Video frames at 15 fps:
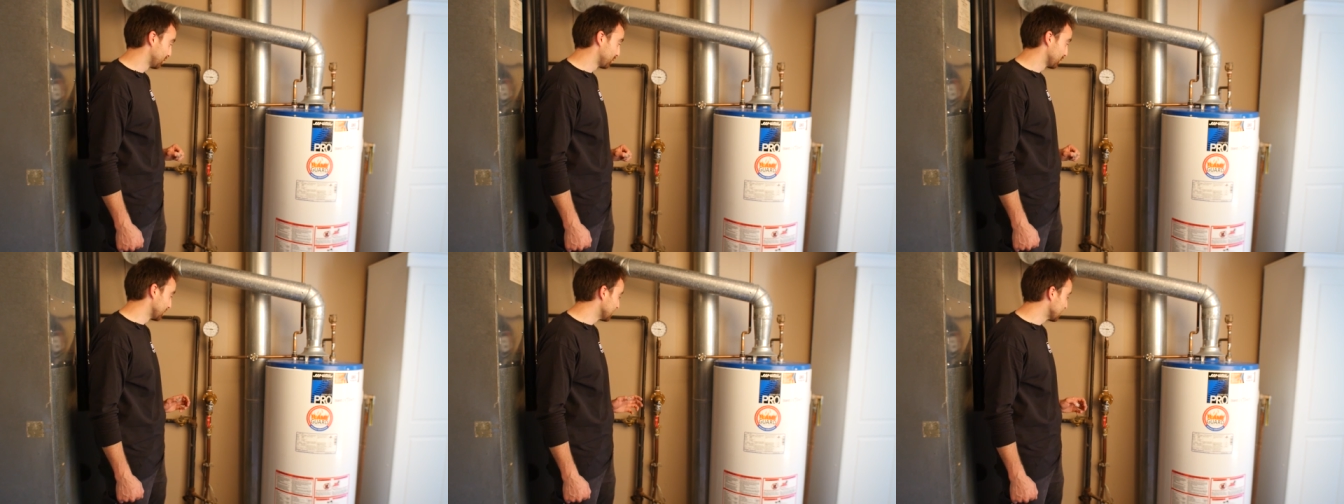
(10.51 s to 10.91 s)

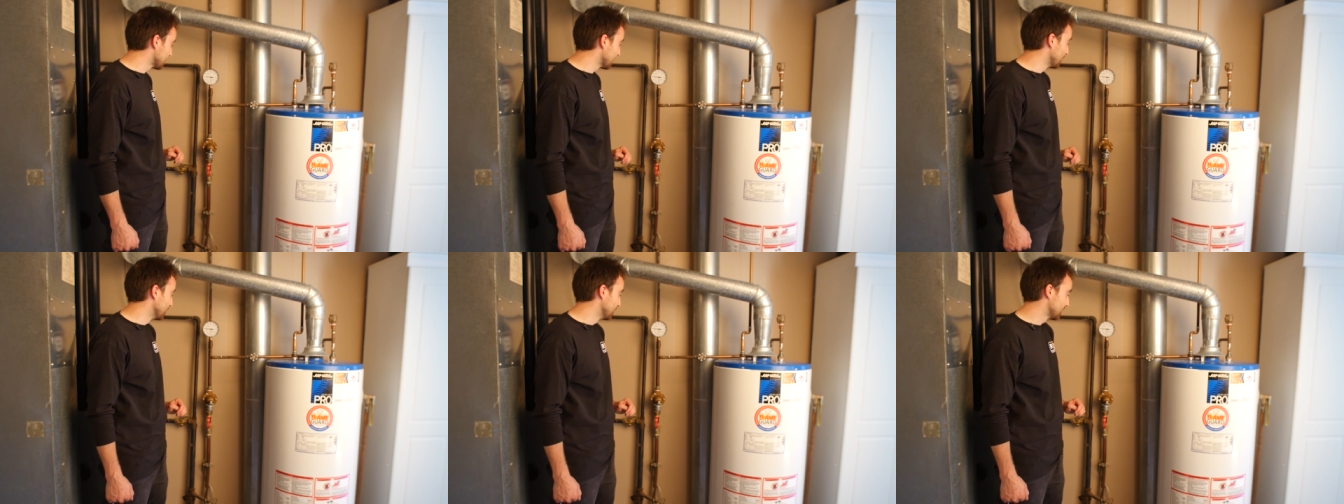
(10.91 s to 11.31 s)
for this
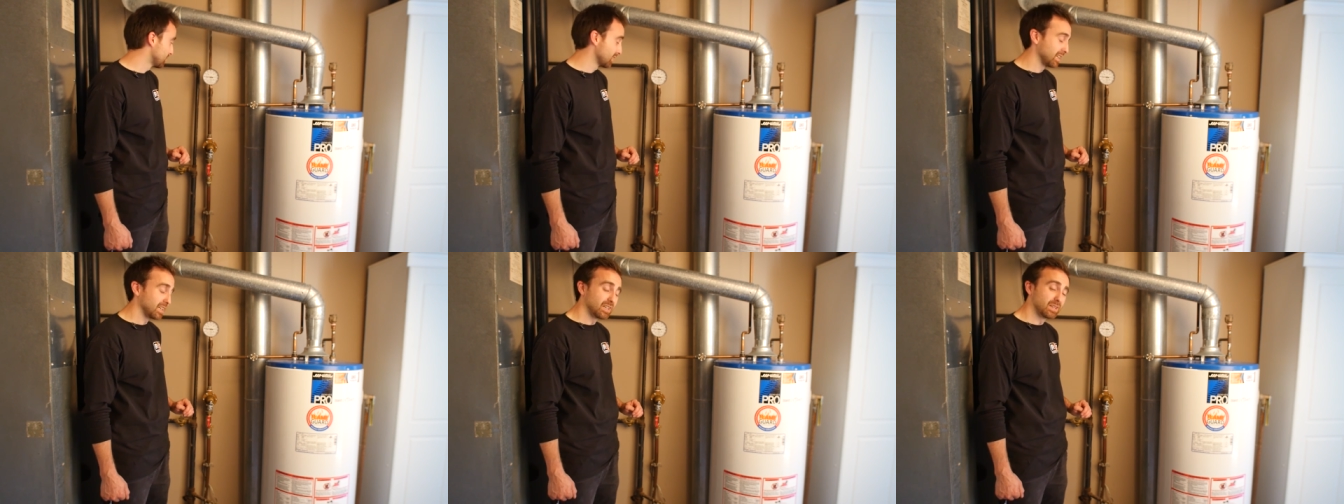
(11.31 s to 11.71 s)

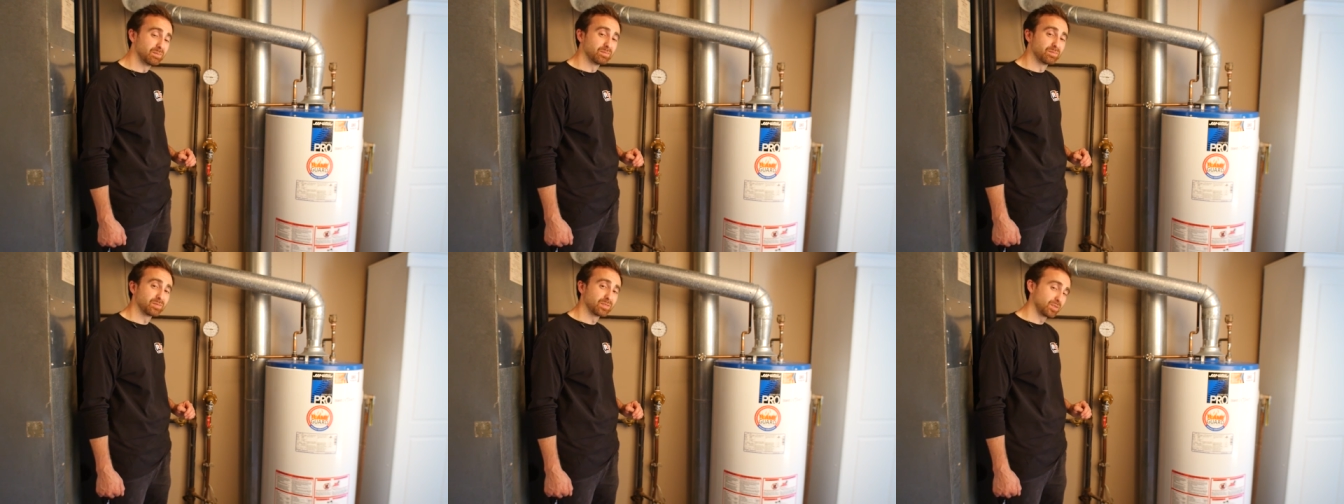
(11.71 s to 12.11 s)
house.
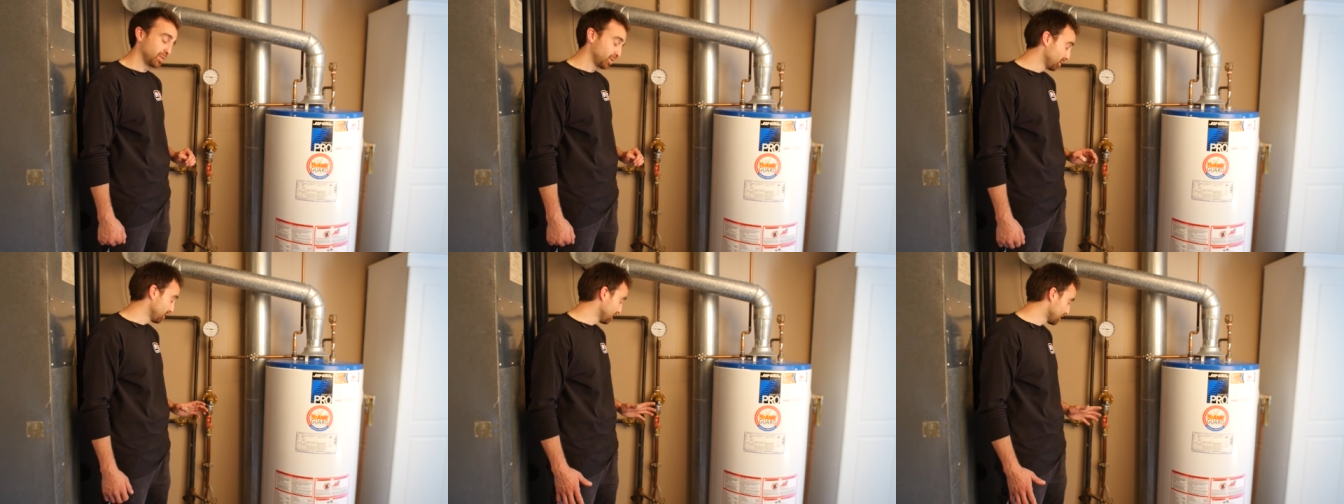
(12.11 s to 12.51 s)
Um,
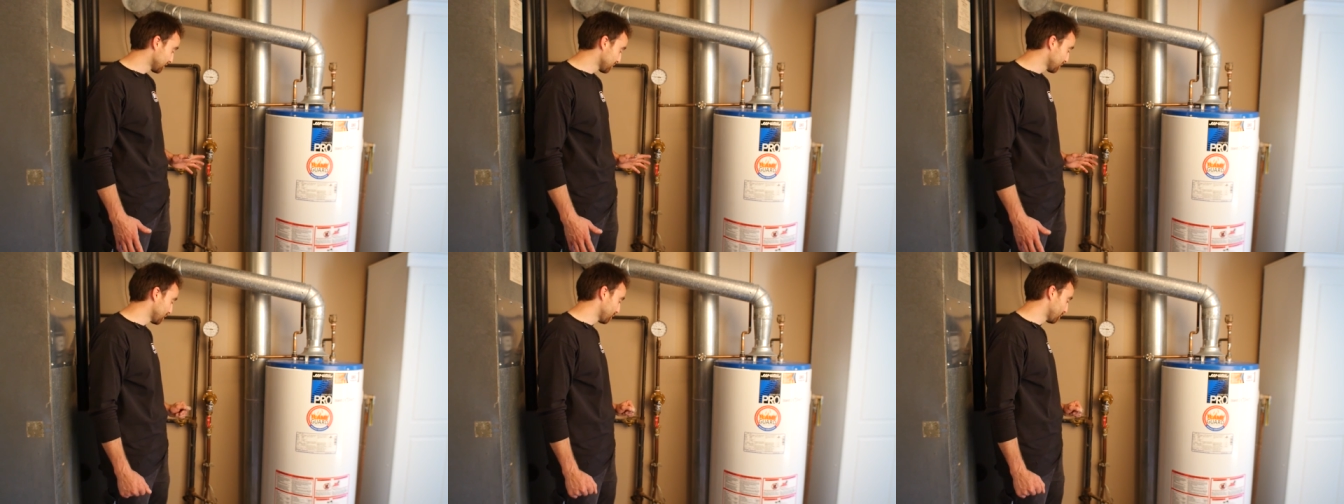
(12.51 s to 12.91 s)
two
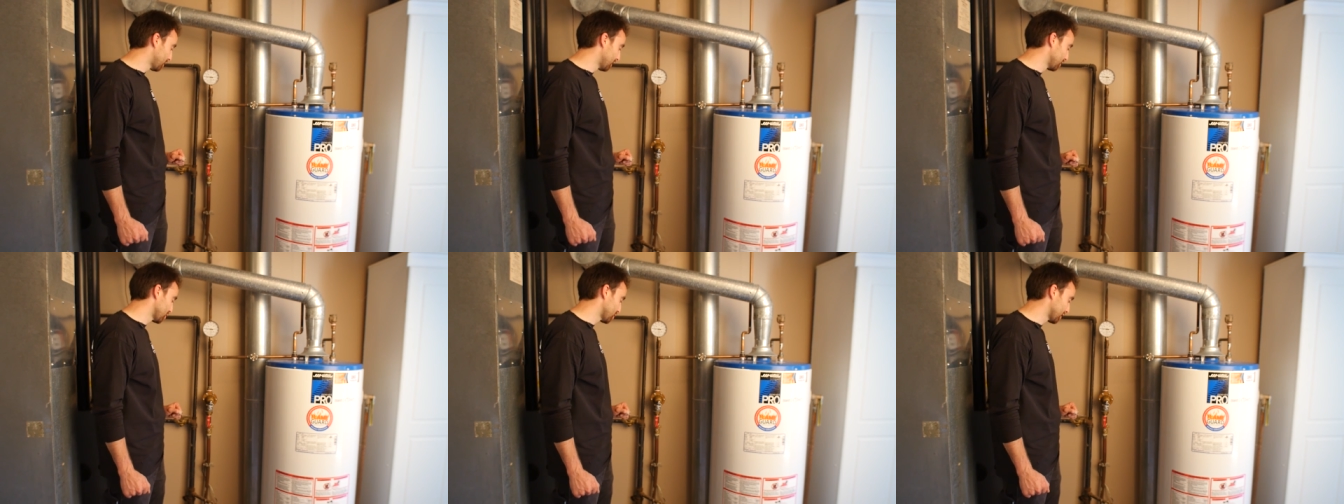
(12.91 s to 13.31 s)
things about the
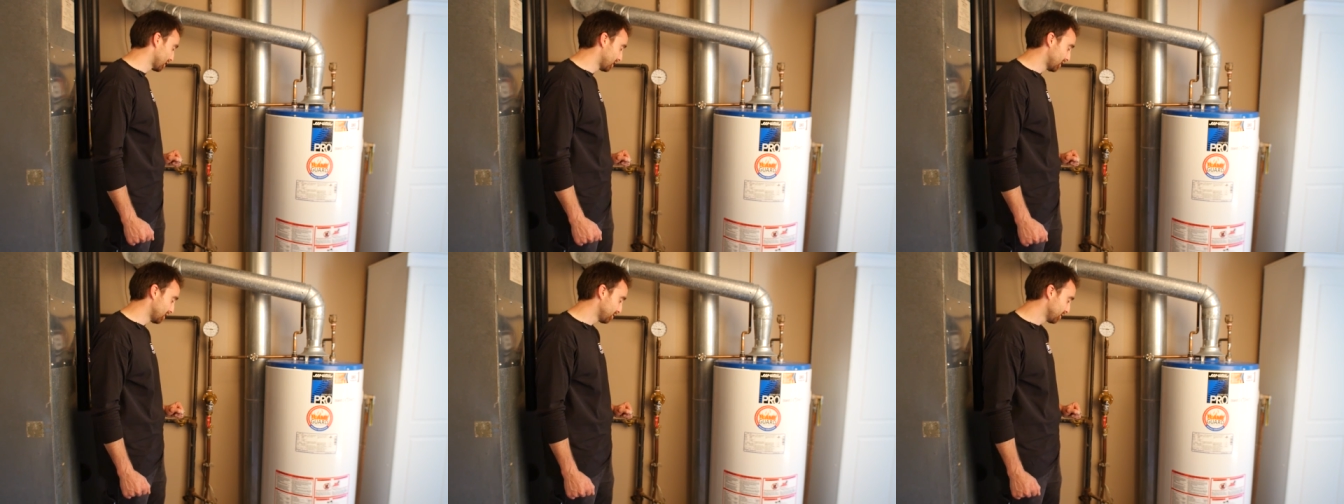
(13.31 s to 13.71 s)
water
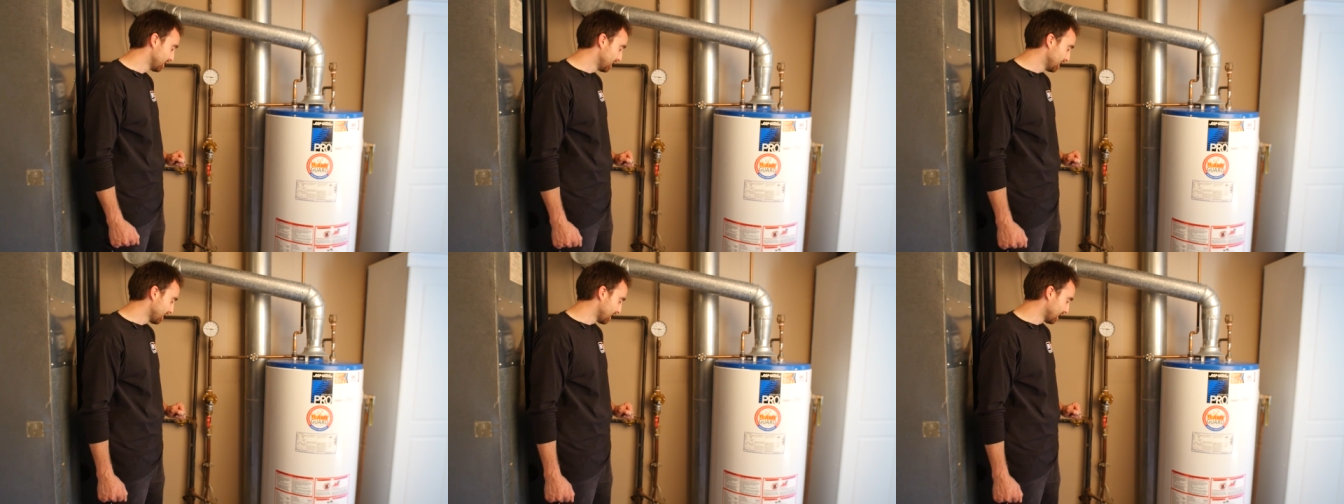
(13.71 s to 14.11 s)
shutoff
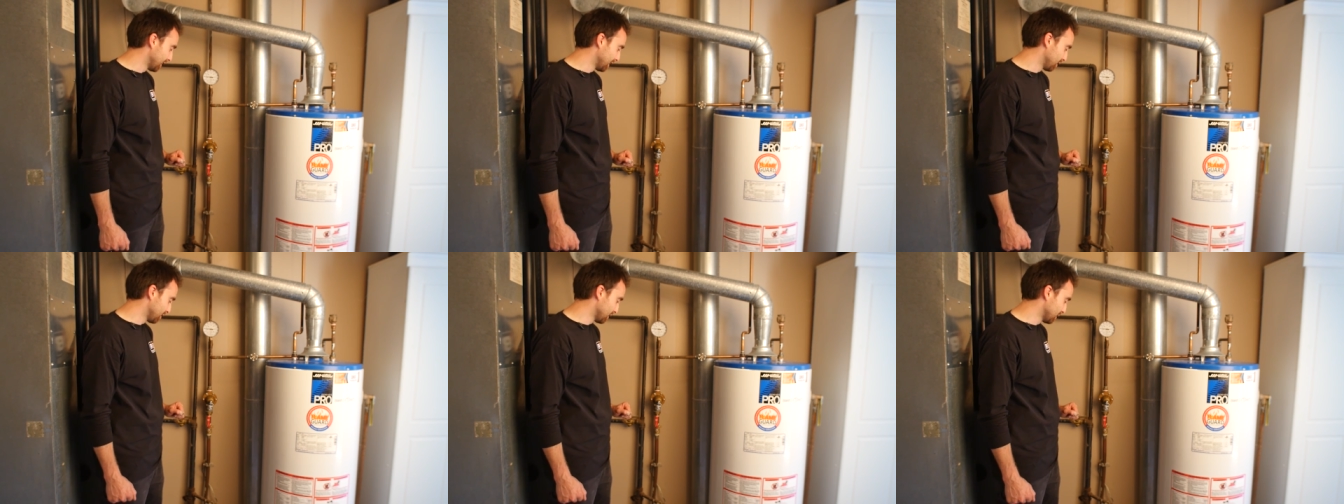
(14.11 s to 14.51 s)
uh,
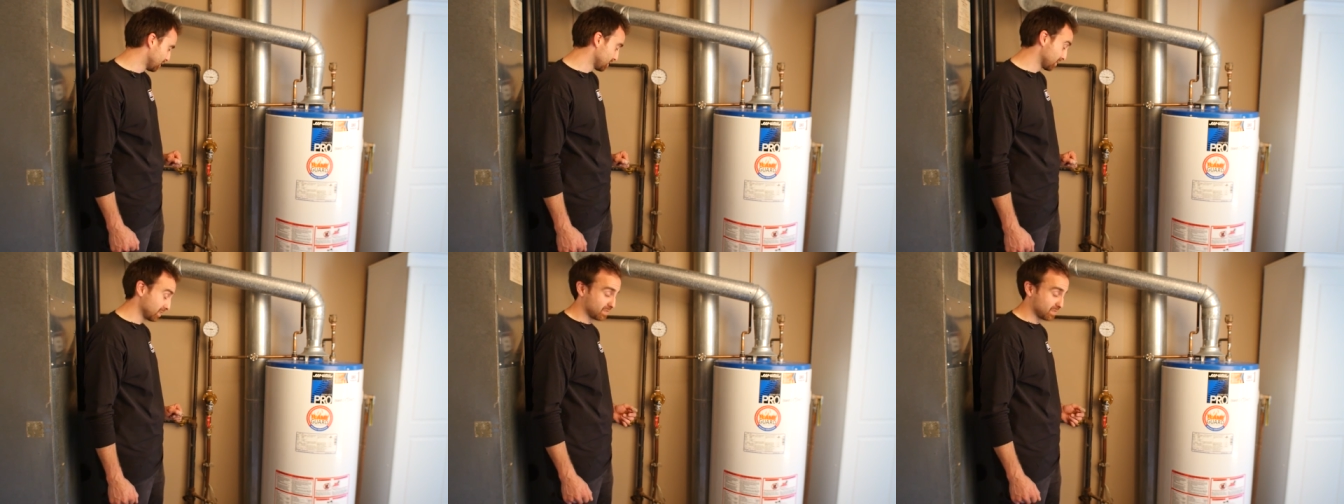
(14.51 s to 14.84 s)
in your house.